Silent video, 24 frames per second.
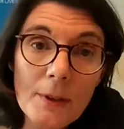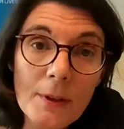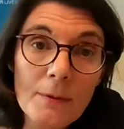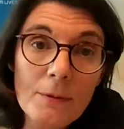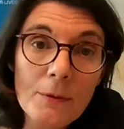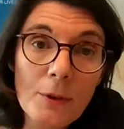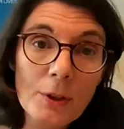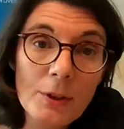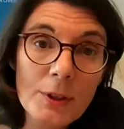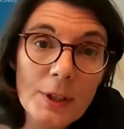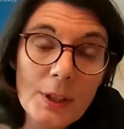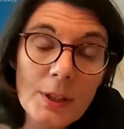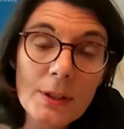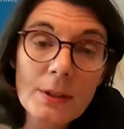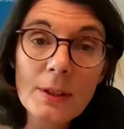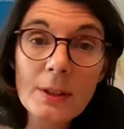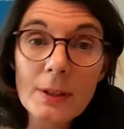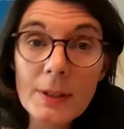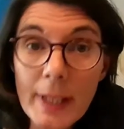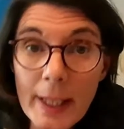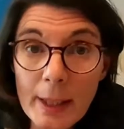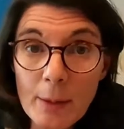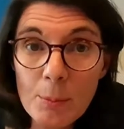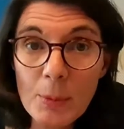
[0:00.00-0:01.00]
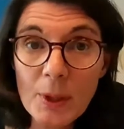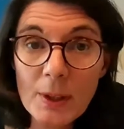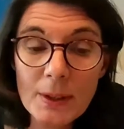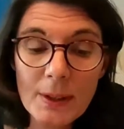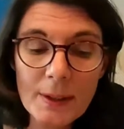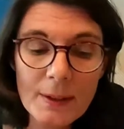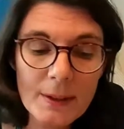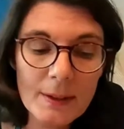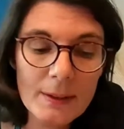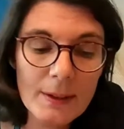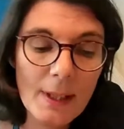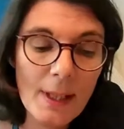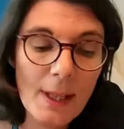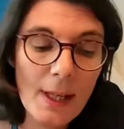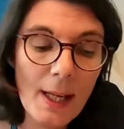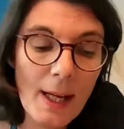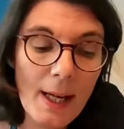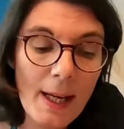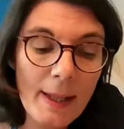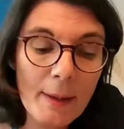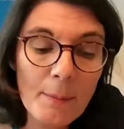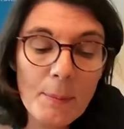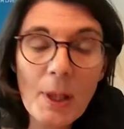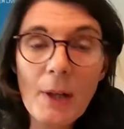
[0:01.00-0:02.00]
for citizens and businesses
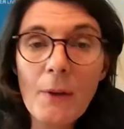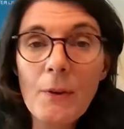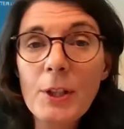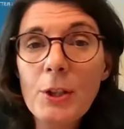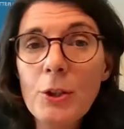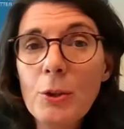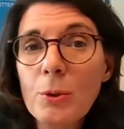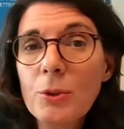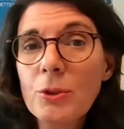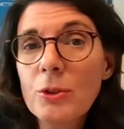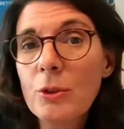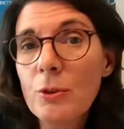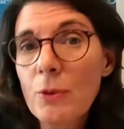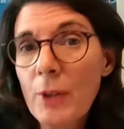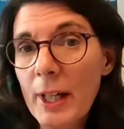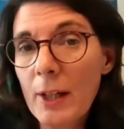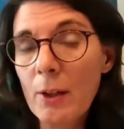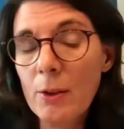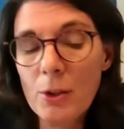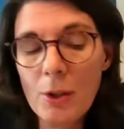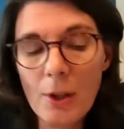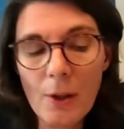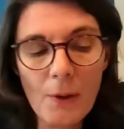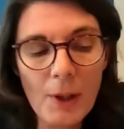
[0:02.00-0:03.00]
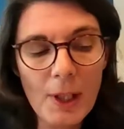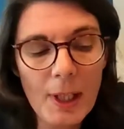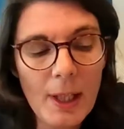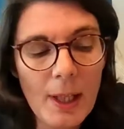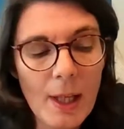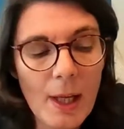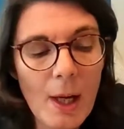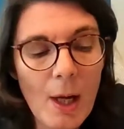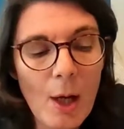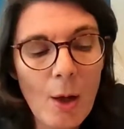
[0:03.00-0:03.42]
alike by reducing regulatory